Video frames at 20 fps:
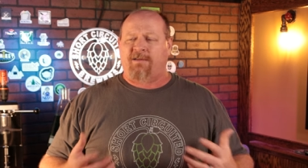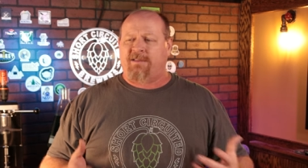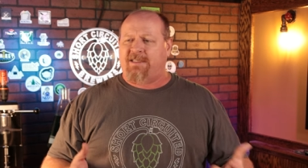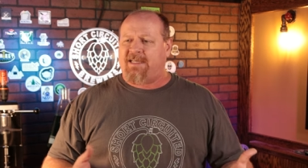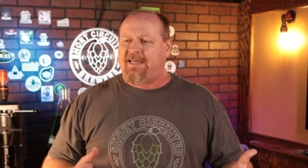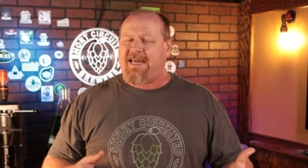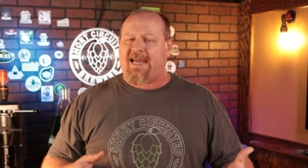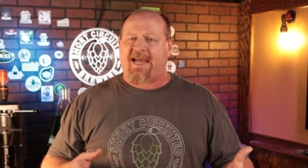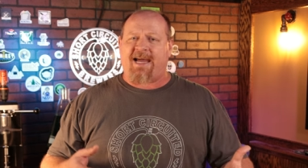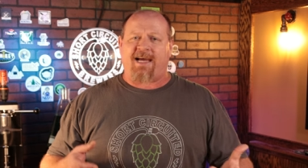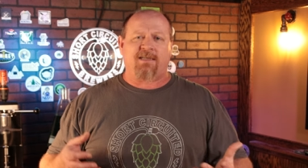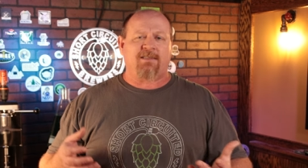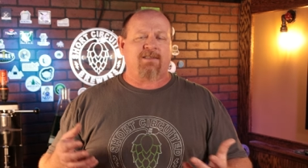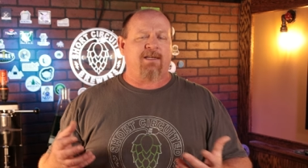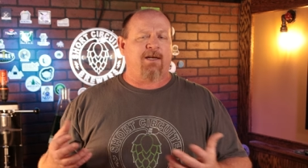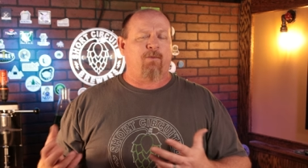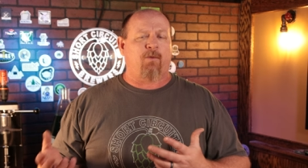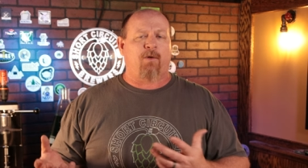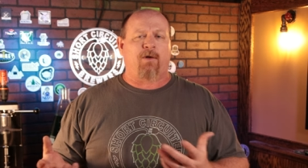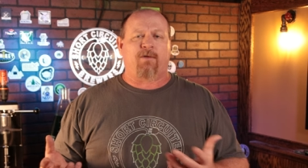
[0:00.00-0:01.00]
Degassed
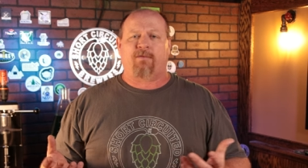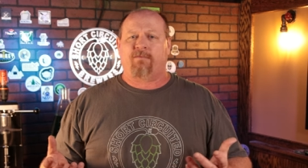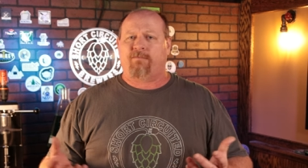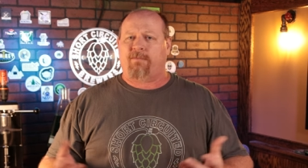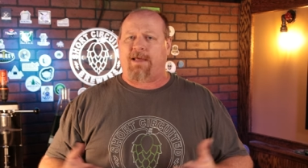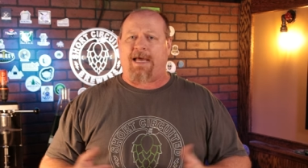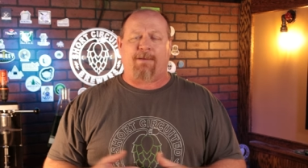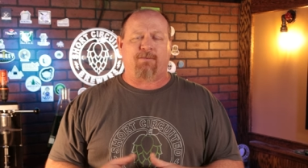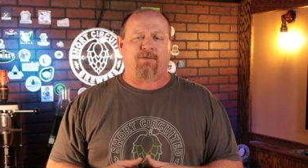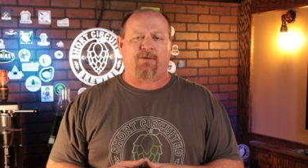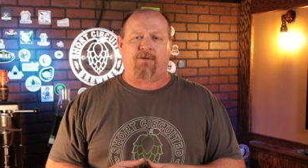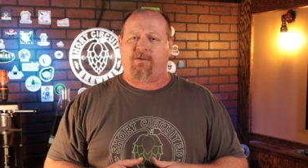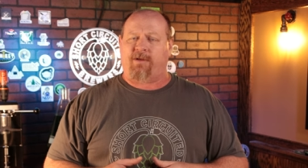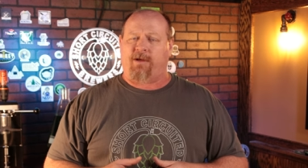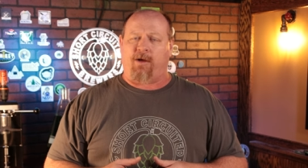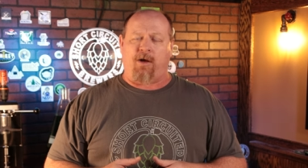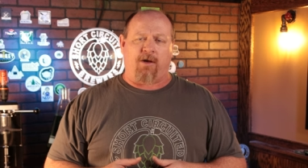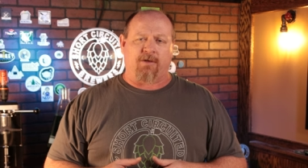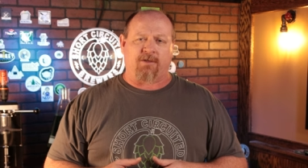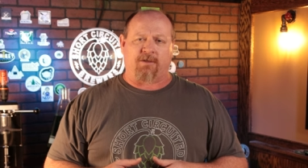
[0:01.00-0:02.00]
and it worked
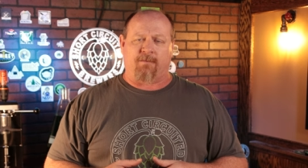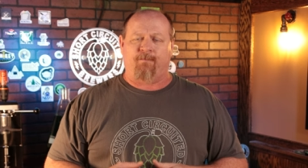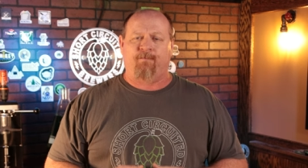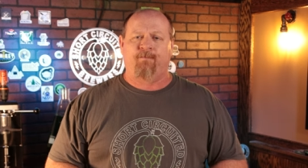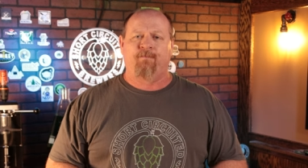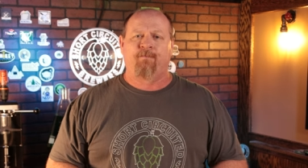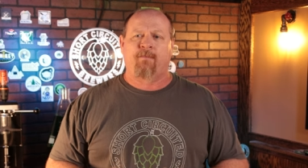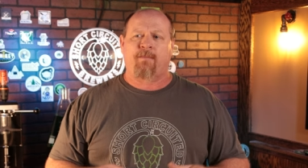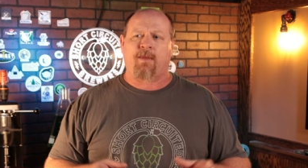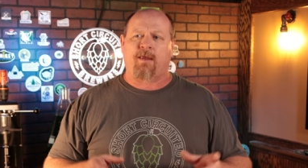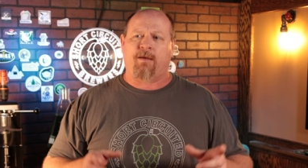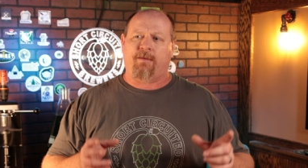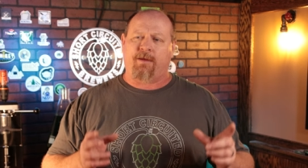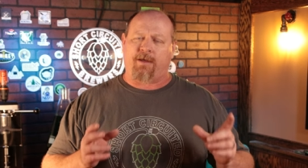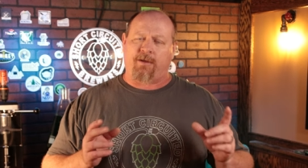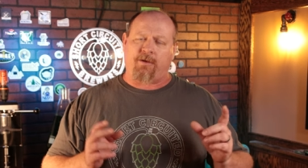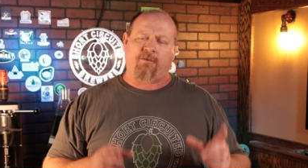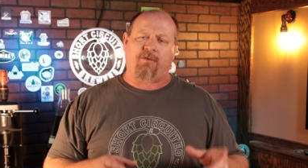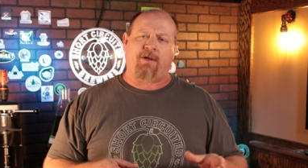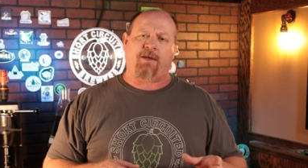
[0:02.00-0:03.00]
absolutely awesome. The
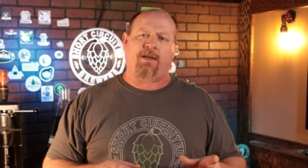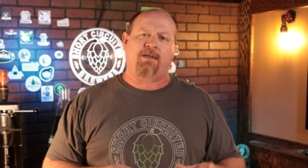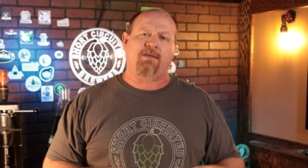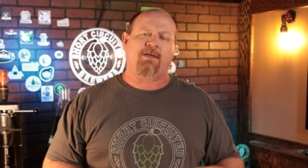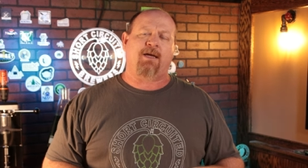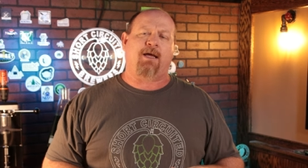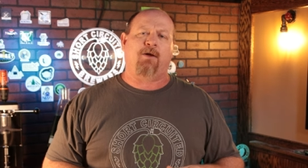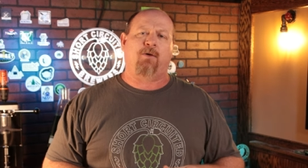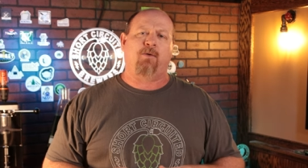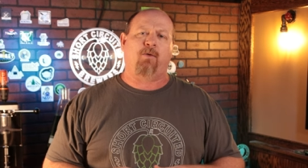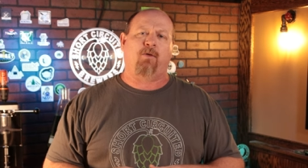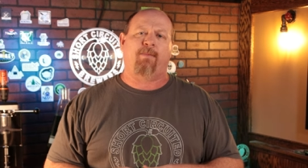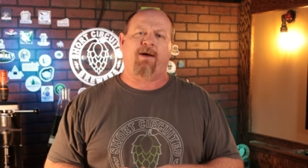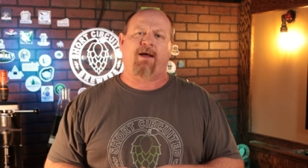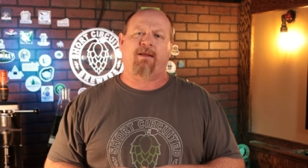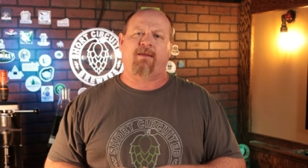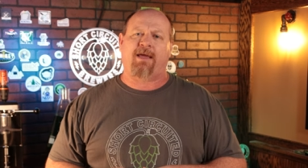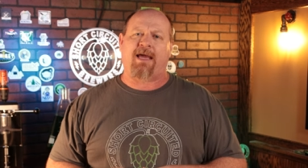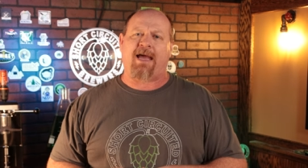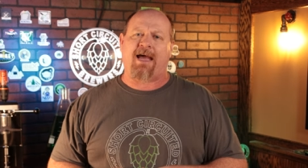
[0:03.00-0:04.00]
other thing that's kind of cool
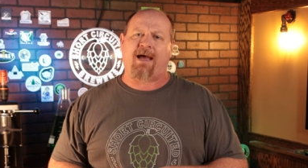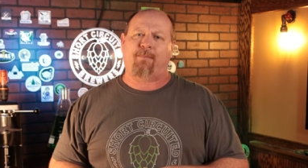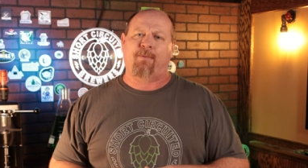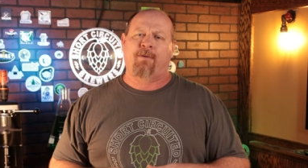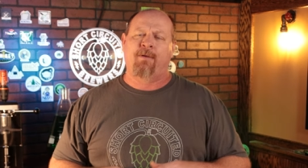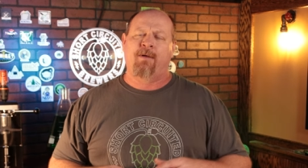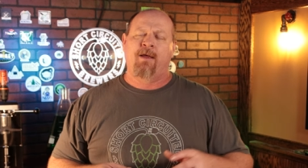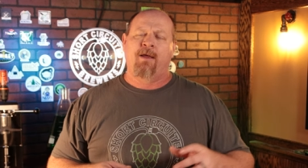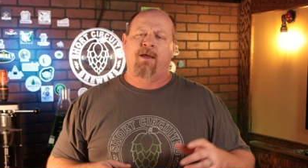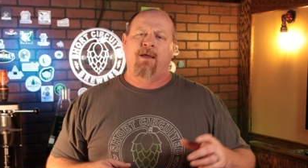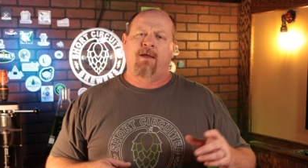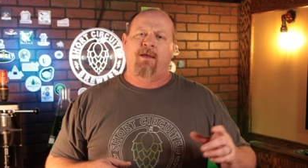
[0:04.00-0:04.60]
about the app